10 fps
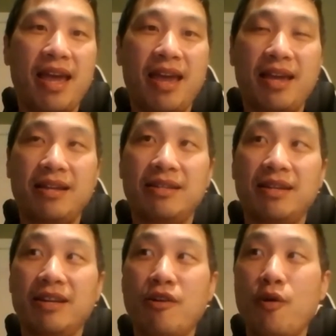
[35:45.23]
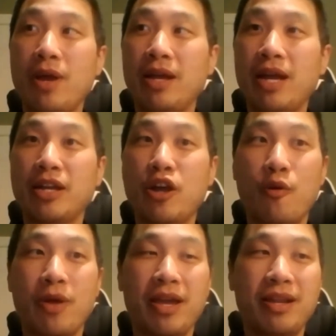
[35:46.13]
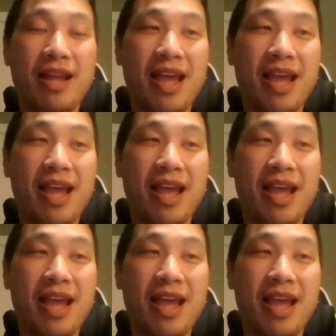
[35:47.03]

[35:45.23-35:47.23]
and I go in,